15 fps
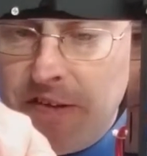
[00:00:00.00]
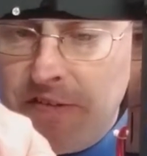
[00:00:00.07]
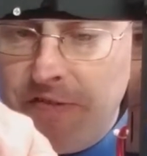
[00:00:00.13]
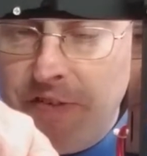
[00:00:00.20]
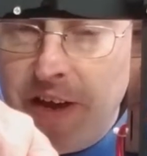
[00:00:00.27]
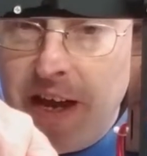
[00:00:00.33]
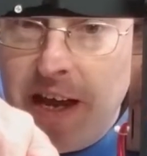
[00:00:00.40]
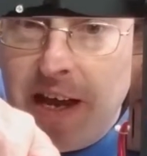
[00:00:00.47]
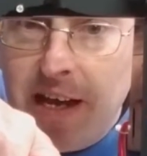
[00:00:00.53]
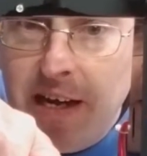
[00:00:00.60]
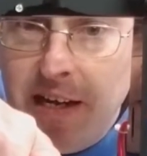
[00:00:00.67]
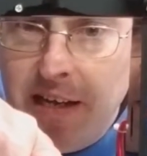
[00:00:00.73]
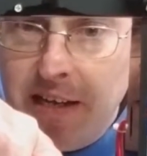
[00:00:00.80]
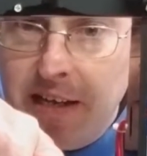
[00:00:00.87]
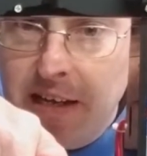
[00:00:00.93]

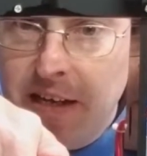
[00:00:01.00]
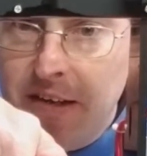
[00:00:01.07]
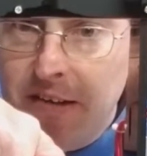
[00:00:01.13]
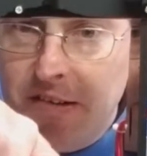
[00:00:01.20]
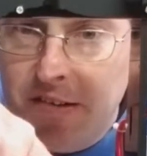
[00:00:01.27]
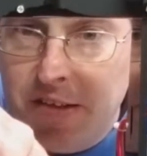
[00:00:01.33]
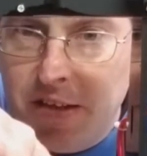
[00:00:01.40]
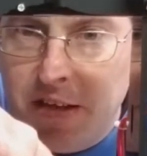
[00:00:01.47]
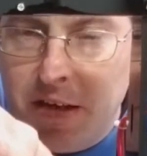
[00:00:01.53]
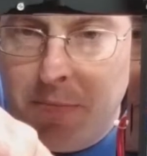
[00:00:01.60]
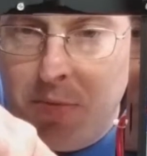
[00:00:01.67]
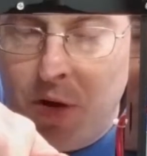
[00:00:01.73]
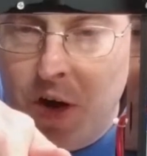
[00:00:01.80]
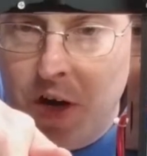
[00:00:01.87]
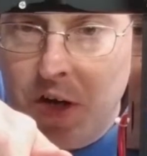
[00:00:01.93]
fan is the
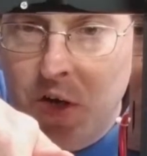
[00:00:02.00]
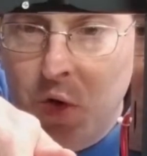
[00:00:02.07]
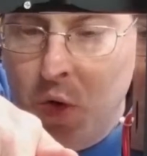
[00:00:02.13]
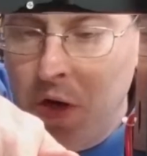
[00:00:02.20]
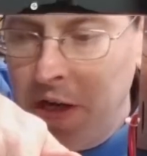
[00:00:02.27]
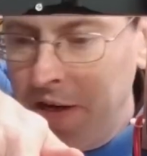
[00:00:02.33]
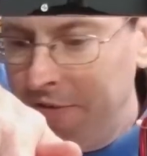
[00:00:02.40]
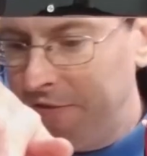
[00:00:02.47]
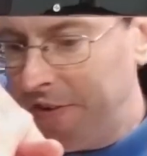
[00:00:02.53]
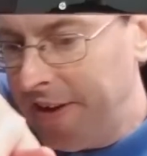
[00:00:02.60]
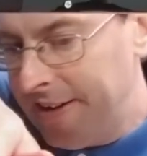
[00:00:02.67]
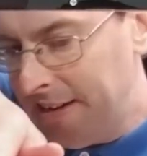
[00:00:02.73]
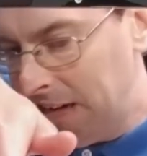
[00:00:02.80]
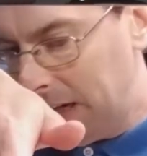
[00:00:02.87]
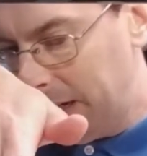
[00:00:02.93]
part cooling
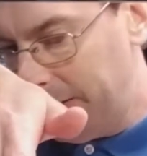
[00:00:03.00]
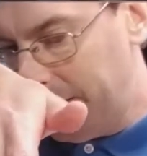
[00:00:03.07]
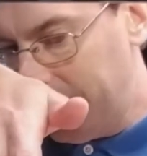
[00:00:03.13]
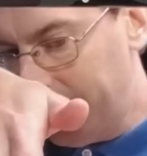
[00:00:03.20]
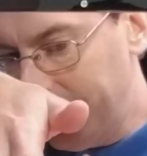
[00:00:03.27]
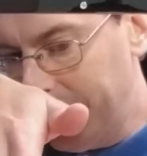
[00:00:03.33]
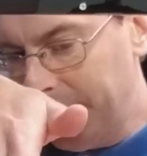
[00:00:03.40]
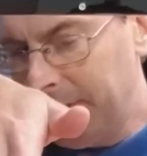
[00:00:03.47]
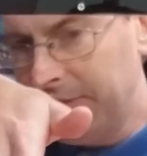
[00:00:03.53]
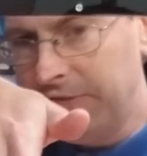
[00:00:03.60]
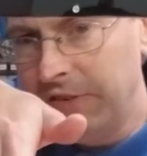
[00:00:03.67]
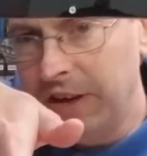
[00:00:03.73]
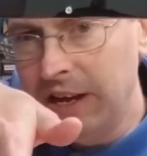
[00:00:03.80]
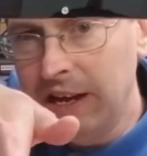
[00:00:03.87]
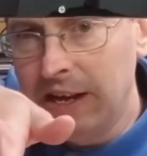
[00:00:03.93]
fan, and then this
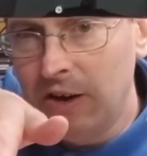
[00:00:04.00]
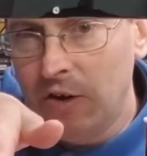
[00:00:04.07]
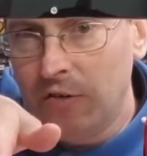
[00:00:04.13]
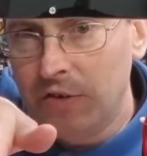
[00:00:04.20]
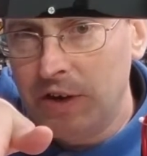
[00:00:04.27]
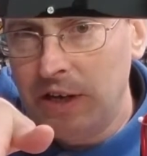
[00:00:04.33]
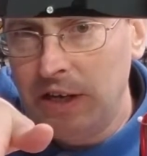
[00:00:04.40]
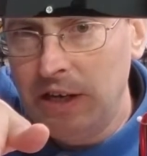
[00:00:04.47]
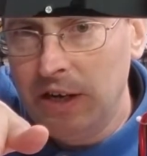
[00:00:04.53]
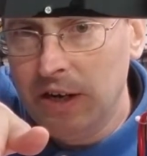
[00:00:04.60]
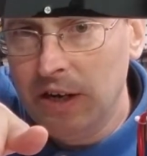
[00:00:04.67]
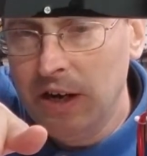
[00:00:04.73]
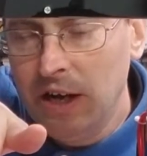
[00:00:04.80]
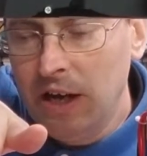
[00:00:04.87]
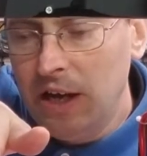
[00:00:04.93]
fan over
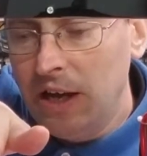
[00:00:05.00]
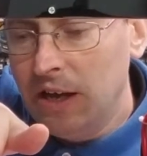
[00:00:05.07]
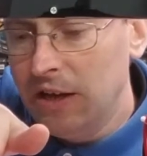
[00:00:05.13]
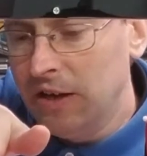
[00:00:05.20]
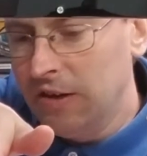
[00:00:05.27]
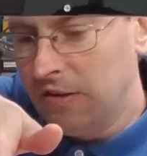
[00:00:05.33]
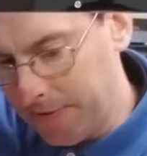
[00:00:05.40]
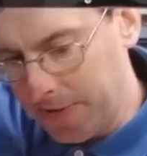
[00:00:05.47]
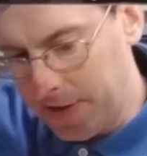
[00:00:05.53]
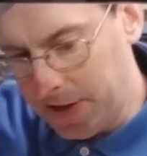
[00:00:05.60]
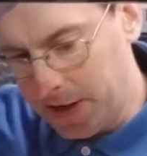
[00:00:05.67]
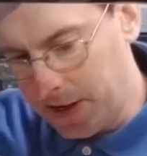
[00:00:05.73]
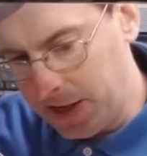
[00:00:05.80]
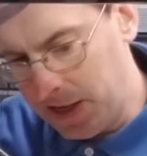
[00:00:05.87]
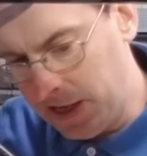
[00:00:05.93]
here is
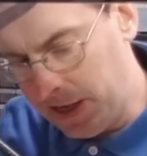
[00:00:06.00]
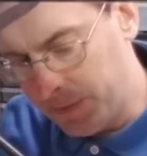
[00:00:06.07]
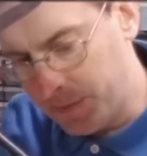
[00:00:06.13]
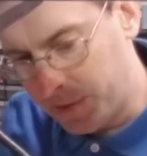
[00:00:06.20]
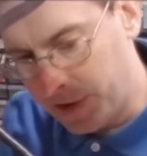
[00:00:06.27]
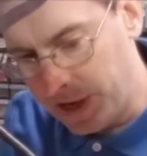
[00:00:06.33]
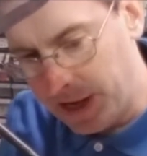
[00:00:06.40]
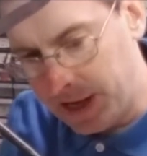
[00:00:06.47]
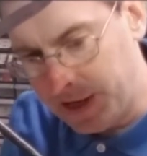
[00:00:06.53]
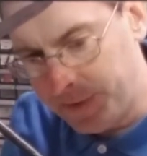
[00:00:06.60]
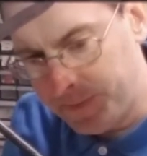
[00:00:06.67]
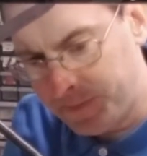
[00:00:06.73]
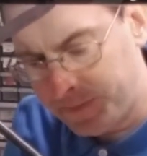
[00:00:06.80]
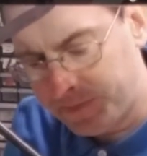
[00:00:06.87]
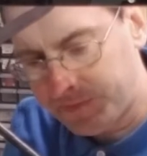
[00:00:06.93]
the heat break.
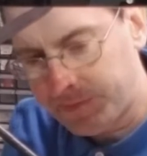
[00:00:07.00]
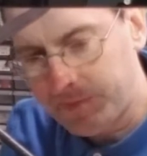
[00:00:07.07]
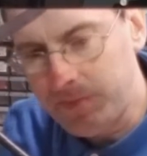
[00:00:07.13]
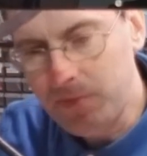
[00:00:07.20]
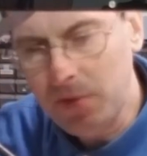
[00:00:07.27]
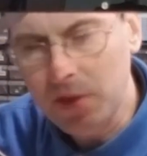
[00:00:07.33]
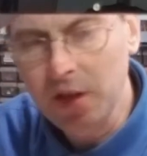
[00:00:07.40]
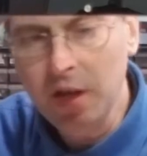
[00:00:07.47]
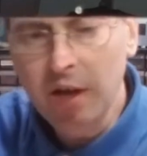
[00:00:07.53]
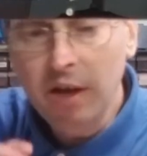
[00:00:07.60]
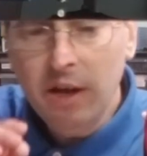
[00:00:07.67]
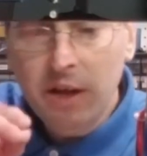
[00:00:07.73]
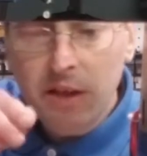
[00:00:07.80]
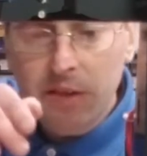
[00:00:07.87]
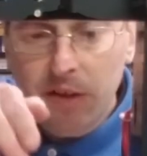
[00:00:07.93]

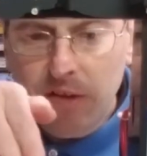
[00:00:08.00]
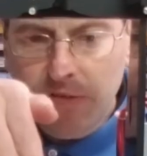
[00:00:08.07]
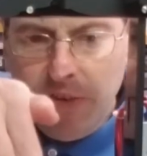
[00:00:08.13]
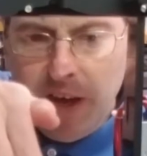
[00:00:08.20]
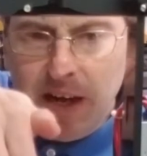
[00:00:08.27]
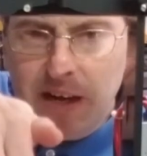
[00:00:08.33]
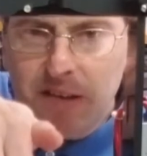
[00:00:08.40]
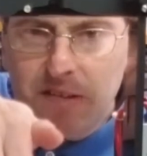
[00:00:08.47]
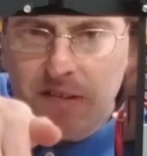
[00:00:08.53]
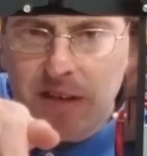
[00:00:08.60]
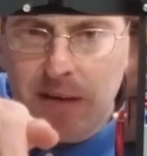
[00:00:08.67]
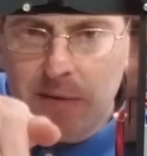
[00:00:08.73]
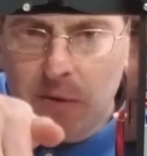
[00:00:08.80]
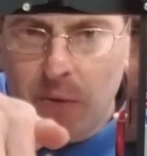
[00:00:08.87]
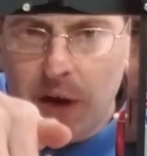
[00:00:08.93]
This fan doesn't
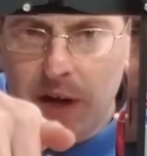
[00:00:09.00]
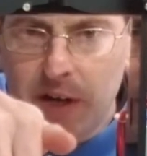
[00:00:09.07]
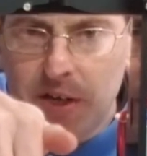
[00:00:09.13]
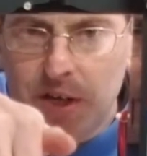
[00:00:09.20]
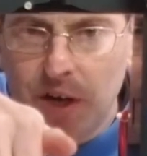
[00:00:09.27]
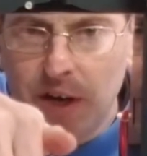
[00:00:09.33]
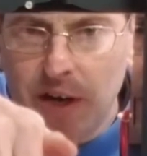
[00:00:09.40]
seem to want to turn